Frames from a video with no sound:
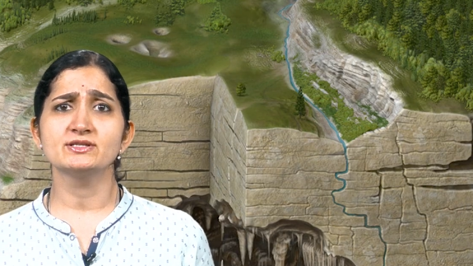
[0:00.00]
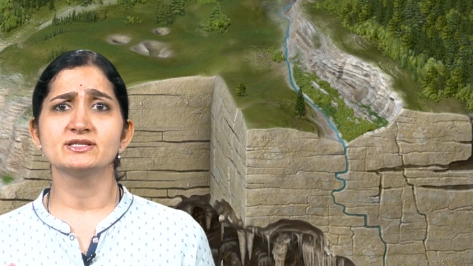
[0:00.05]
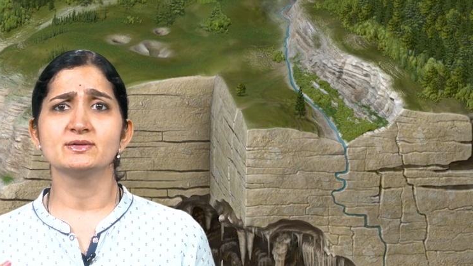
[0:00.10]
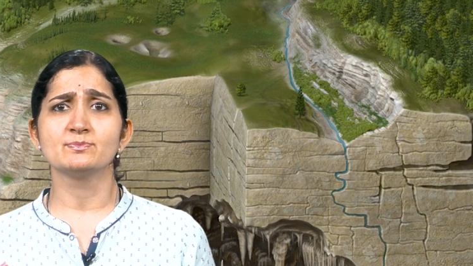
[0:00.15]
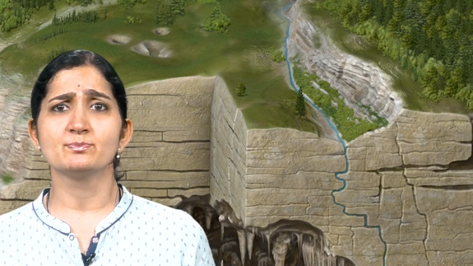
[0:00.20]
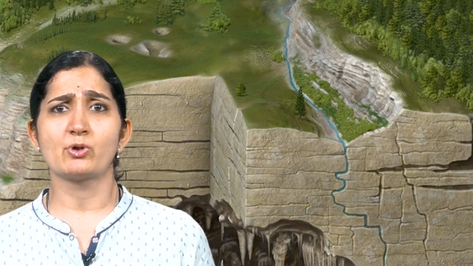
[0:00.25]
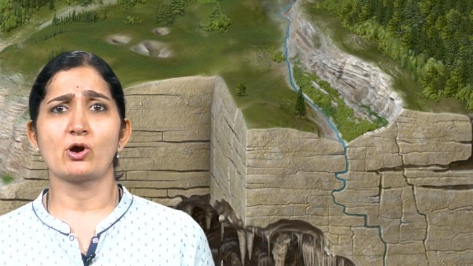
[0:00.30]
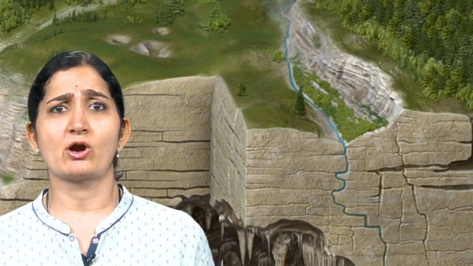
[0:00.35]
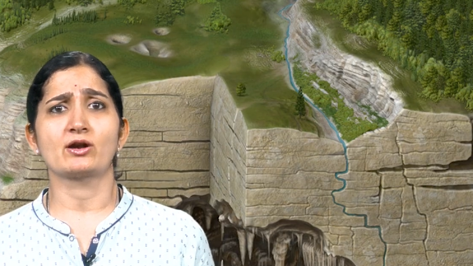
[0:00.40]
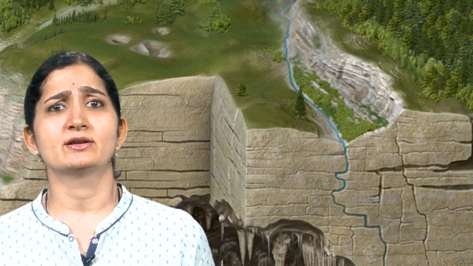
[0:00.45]

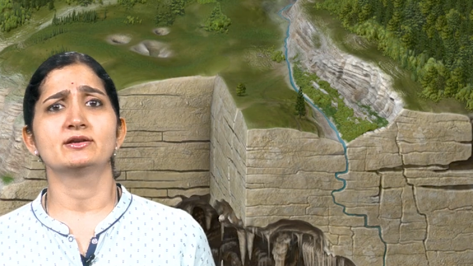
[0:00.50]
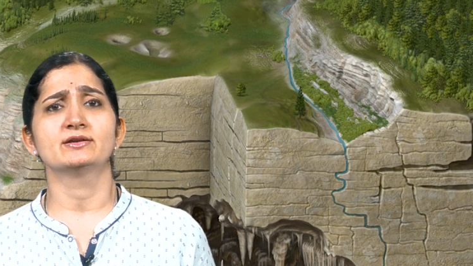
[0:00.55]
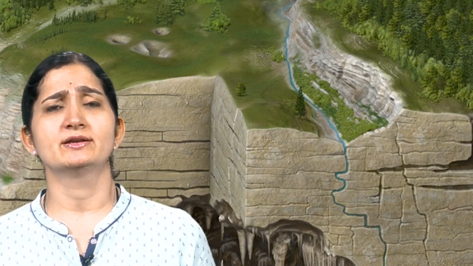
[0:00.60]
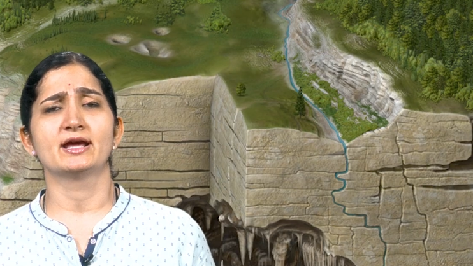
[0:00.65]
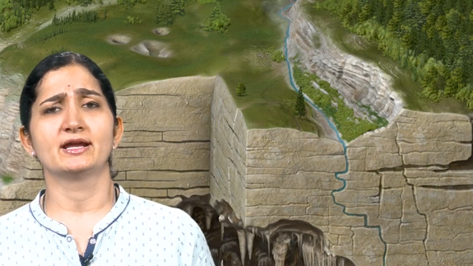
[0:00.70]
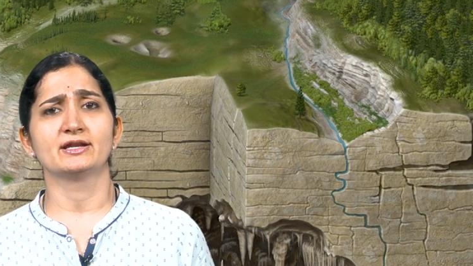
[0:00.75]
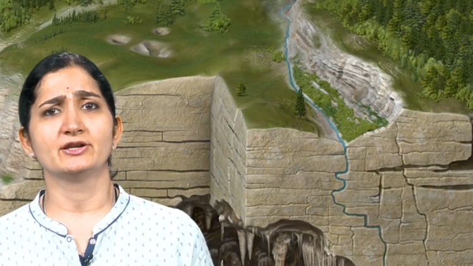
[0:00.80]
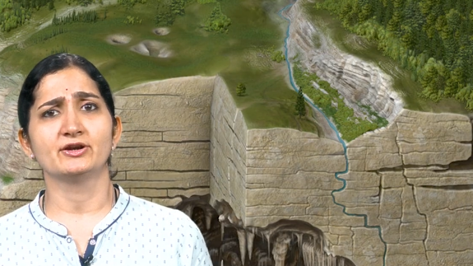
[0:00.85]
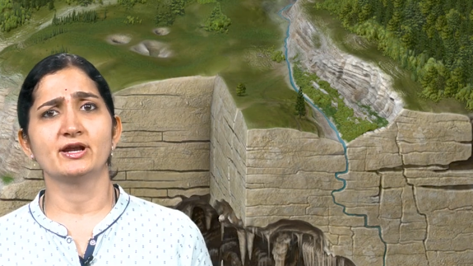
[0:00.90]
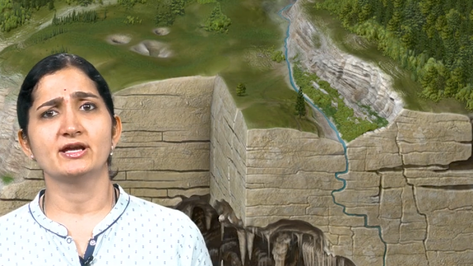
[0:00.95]
important
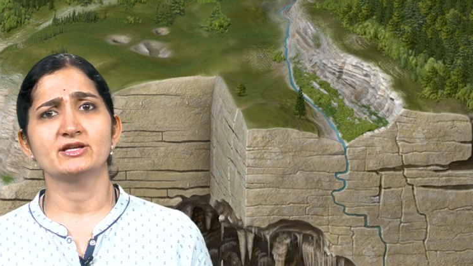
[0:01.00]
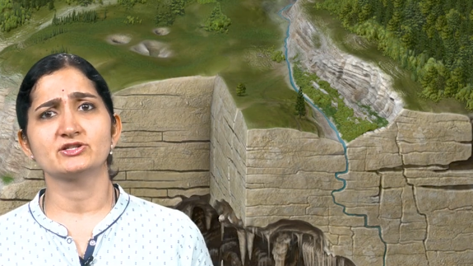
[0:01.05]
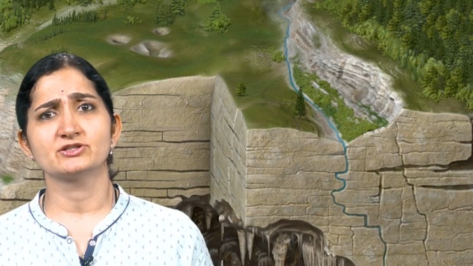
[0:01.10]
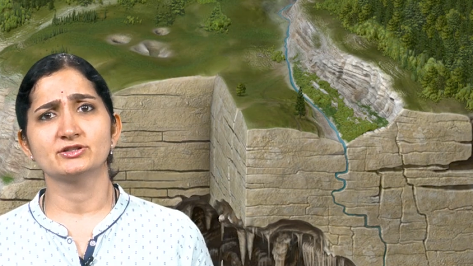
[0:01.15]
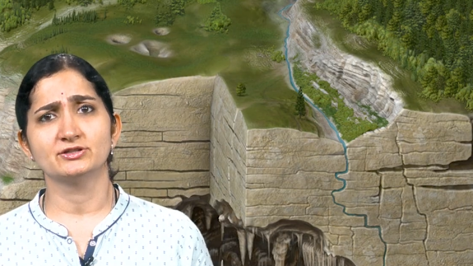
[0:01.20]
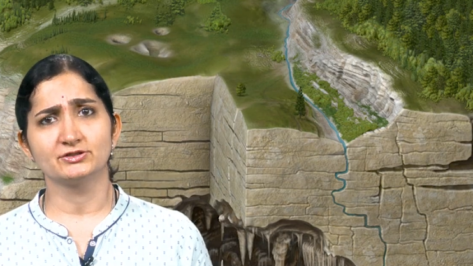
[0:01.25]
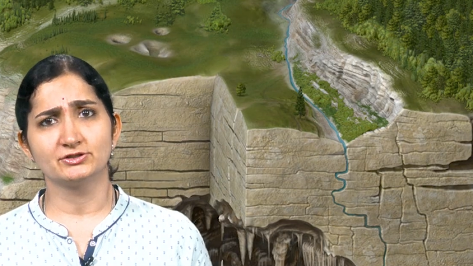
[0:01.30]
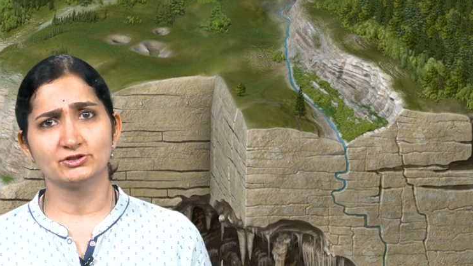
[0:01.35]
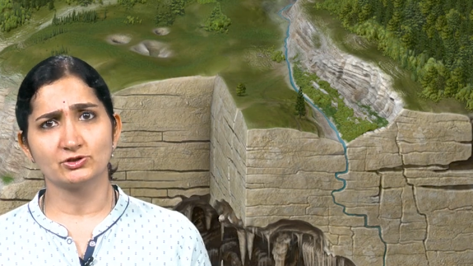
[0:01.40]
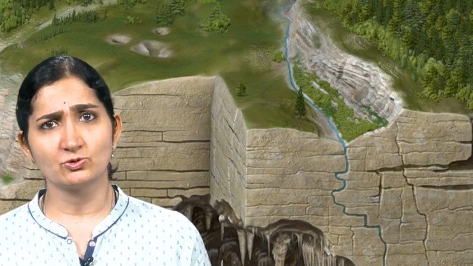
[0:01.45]

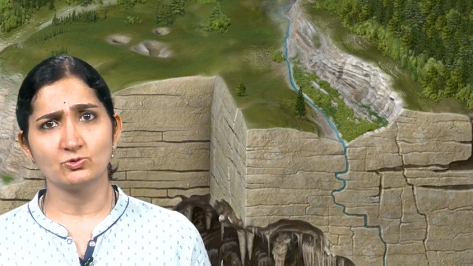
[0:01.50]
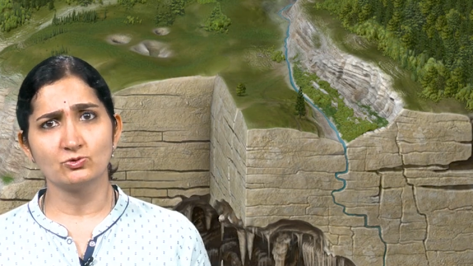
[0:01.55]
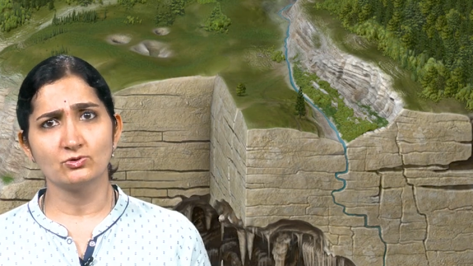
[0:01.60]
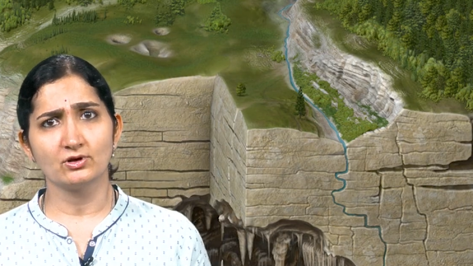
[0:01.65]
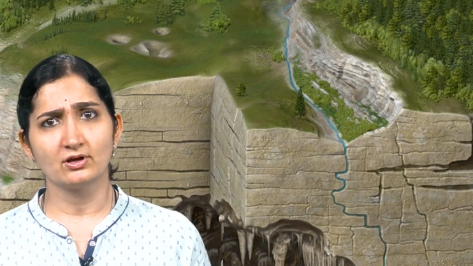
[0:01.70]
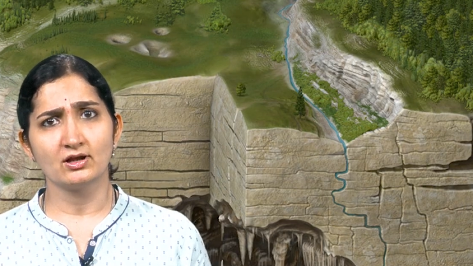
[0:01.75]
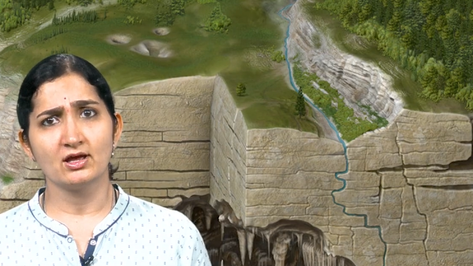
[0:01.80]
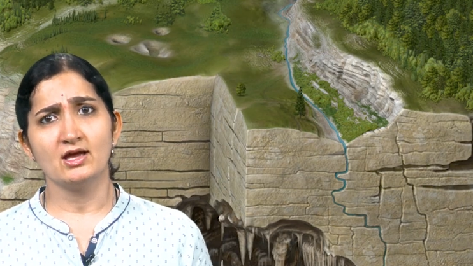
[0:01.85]
denudational tool